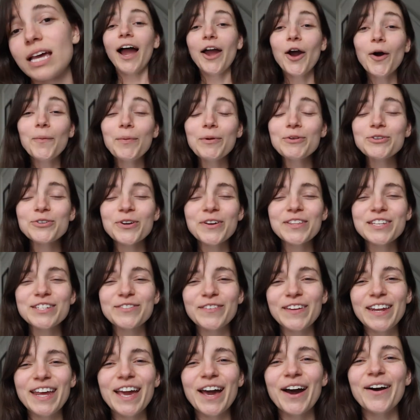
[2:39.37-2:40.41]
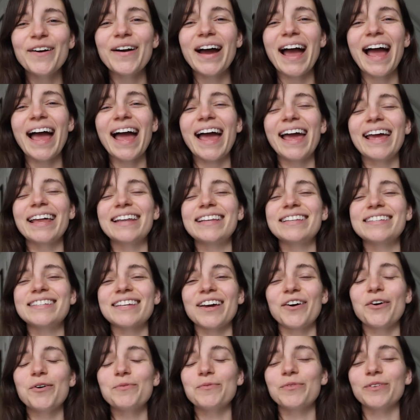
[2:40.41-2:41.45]
I hope you enjoyed this video and
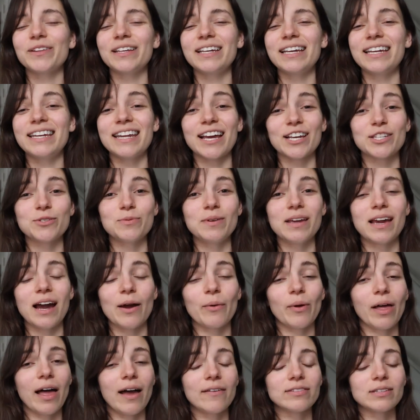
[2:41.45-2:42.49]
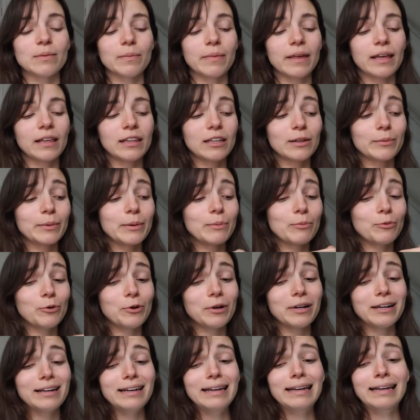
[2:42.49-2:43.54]
hopefully next week I will have something a little bit
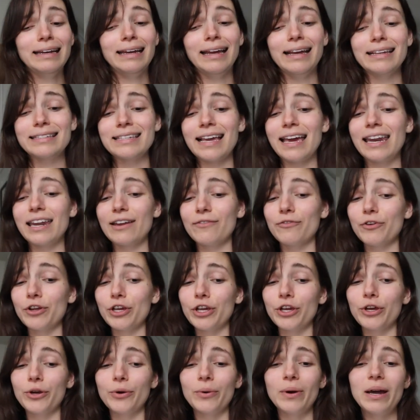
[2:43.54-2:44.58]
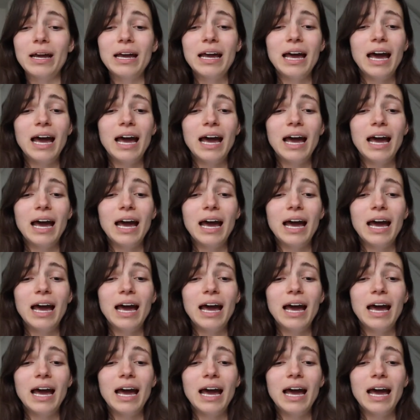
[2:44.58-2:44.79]
more exciting for you.